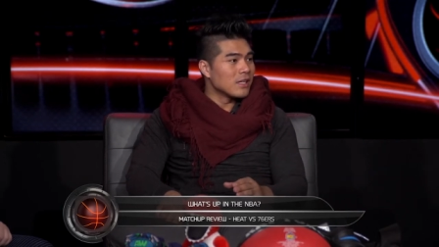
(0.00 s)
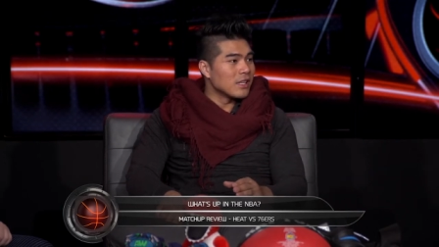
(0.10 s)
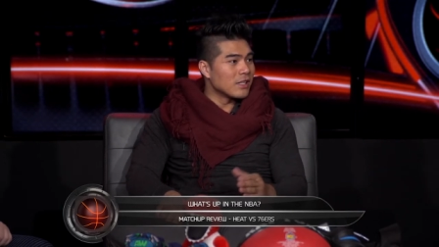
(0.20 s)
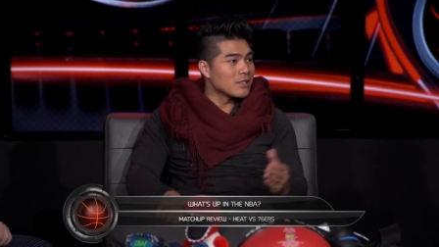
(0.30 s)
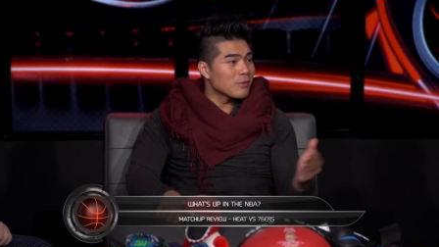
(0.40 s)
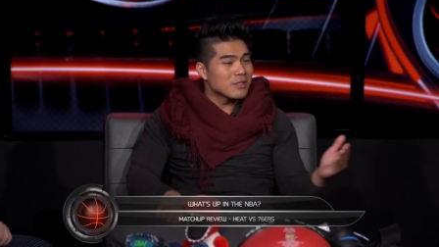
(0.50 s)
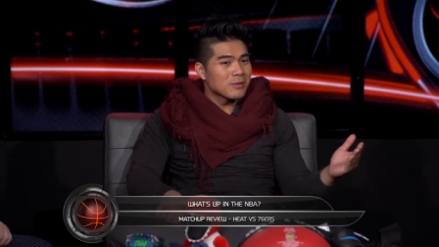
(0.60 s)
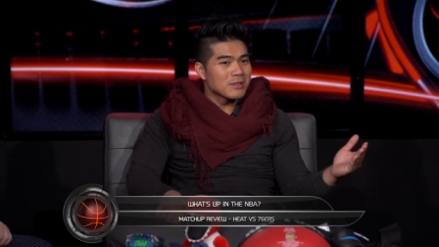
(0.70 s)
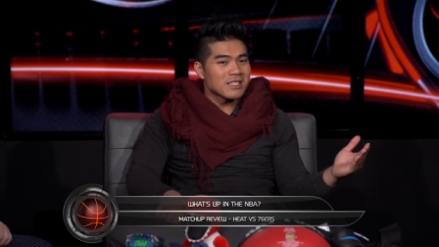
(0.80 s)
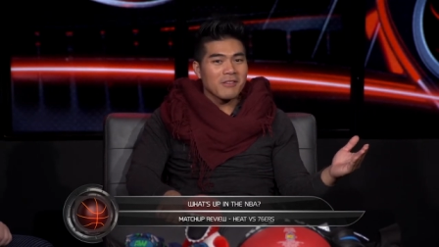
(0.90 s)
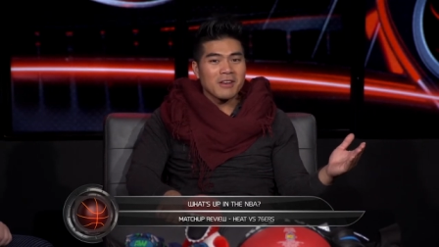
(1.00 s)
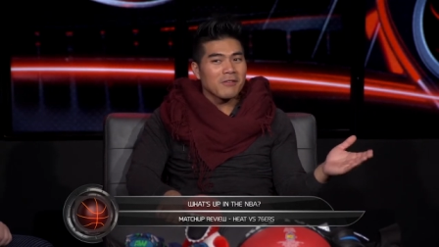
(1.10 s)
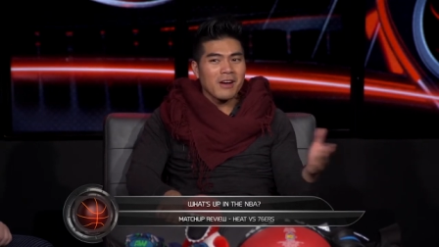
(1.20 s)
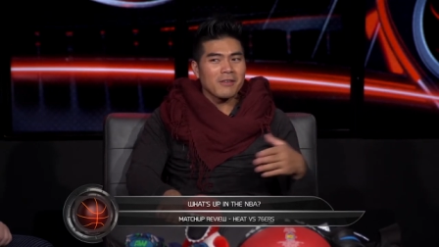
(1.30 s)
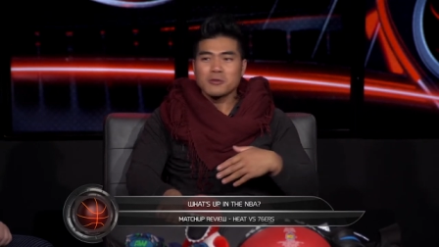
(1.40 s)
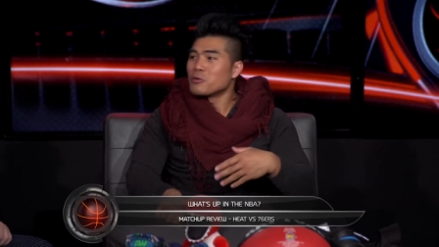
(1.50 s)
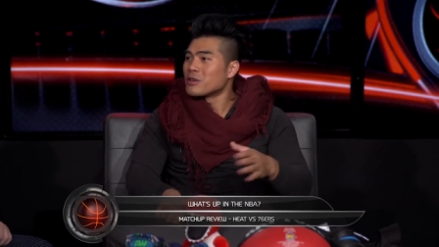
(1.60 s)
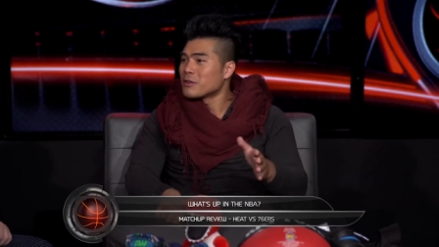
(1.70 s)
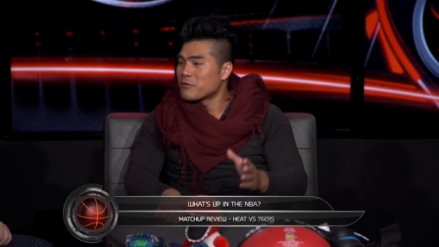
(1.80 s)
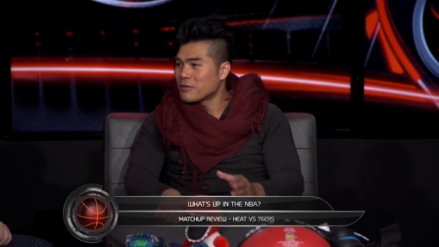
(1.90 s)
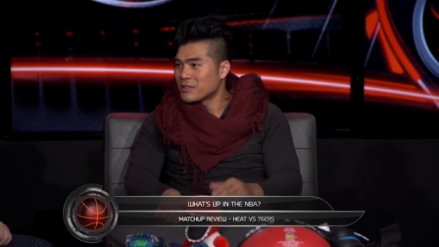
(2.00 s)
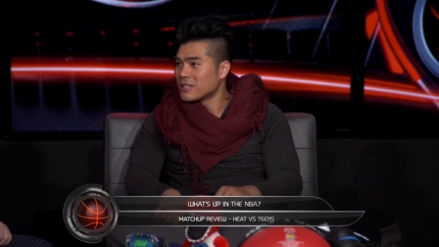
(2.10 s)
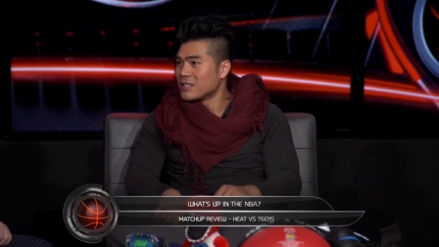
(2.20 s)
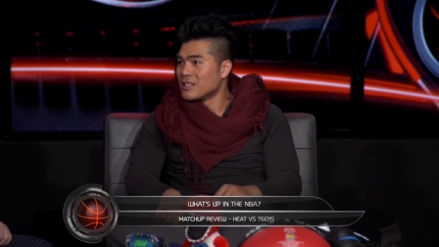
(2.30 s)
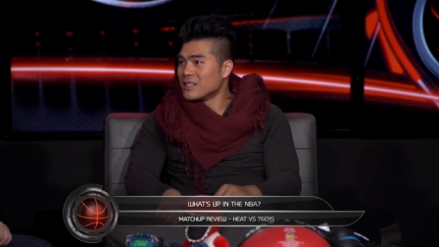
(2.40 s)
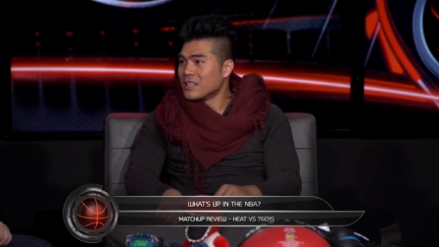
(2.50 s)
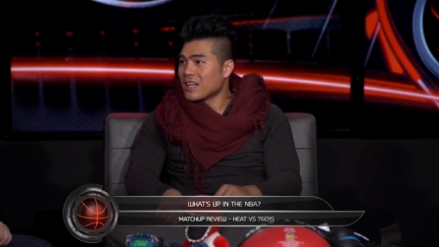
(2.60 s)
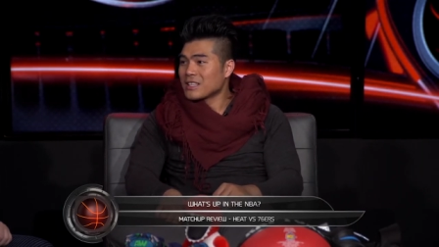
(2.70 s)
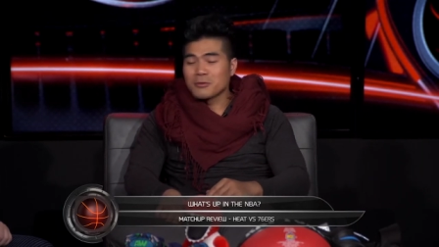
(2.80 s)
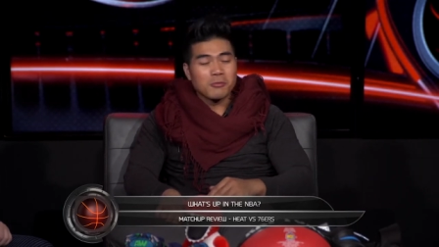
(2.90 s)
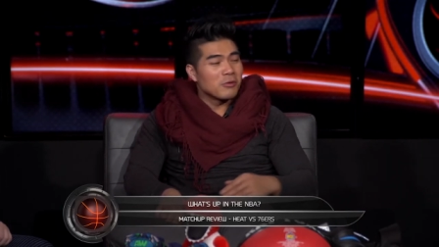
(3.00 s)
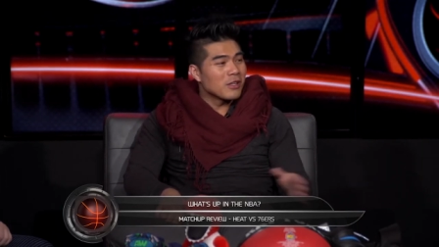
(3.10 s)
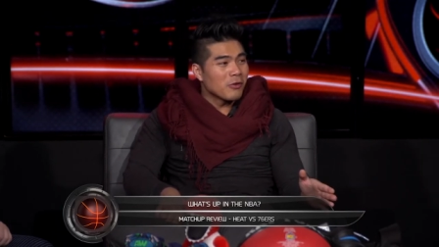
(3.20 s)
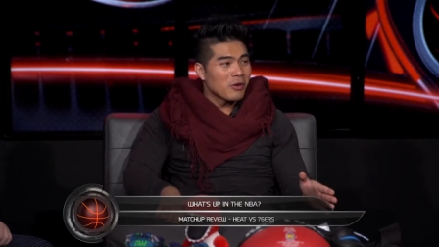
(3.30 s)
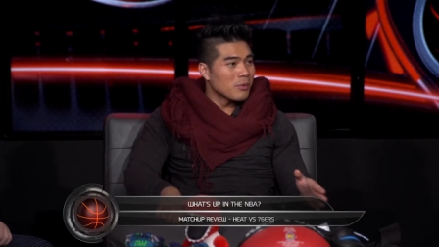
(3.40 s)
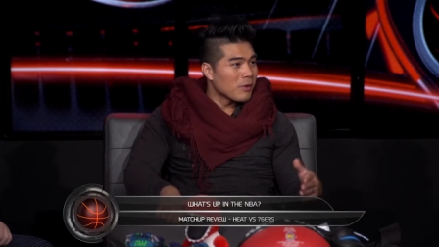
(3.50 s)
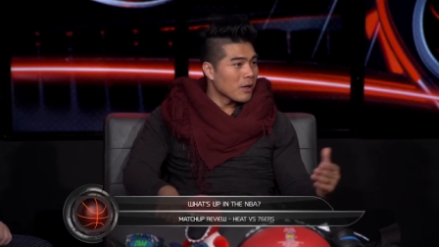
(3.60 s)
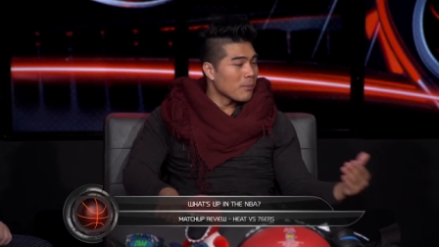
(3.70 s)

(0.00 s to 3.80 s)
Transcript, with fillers: years was he was 75 and 250 that's a really horrible record.